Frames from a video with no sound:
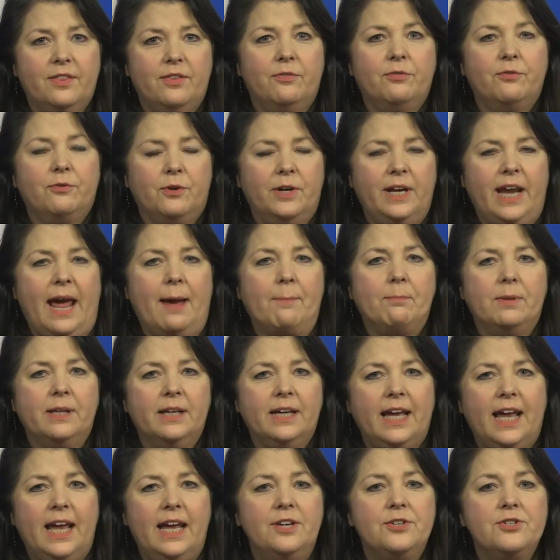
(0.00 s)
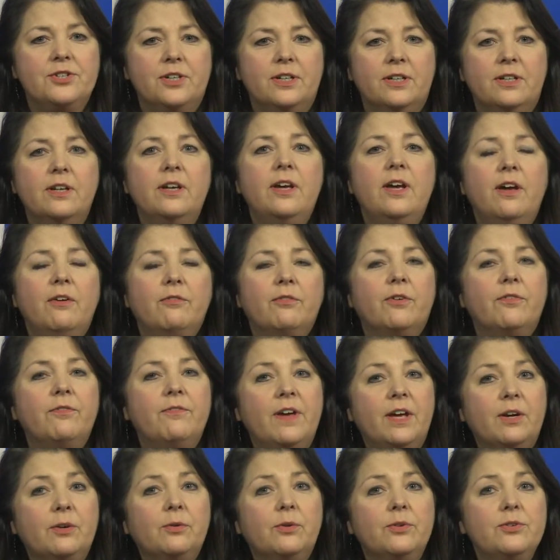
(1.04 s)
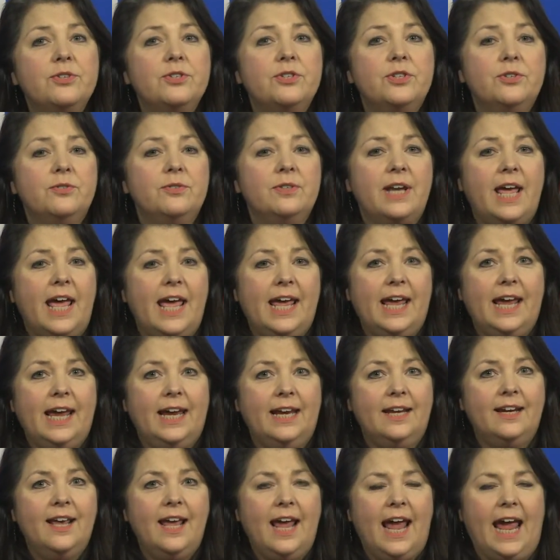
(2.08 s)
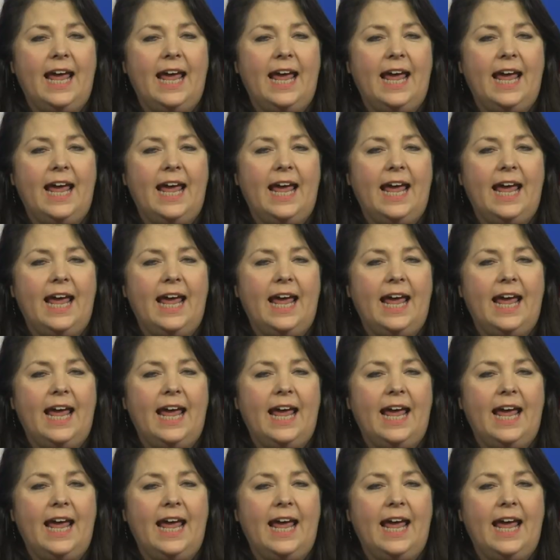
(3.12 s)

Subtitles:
the free application for federal student aid.